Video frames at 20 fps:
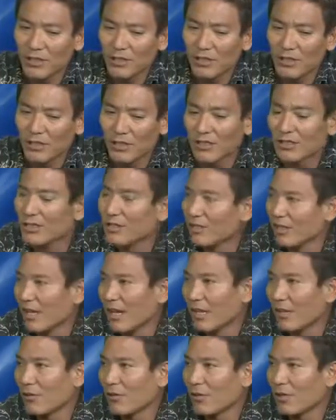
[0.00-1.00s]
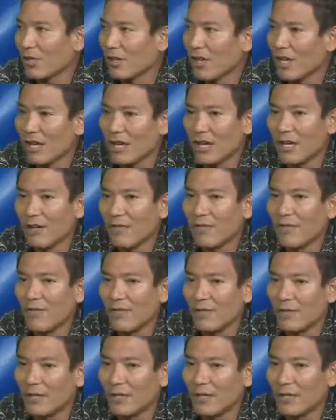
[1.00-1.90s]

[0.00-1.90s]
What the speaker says: in clean tech, you have